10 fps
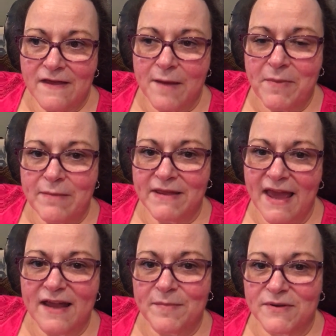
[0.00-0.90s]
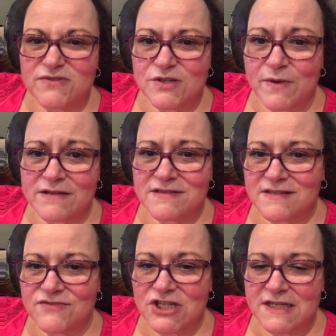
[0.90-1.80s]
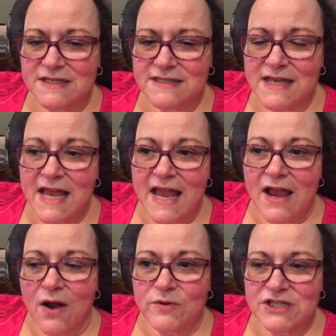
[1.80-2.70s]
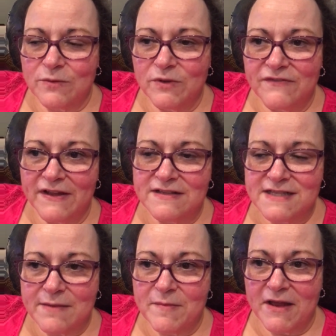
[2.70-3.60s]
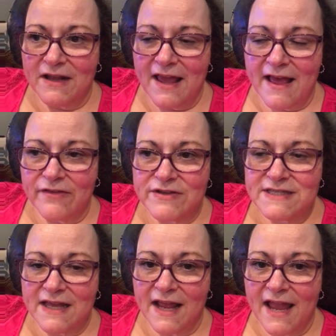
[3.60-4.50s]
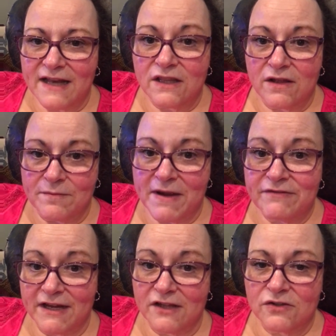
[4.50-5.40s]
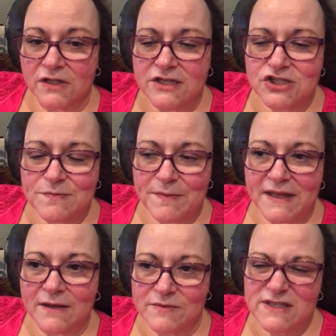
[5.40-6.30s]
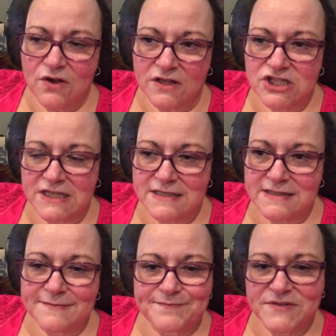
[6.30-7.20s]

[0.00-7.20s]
I probably had about 2 ounces of cheese, which I would have had the same amount of calories had I had my regular lunch, but it was all cheese.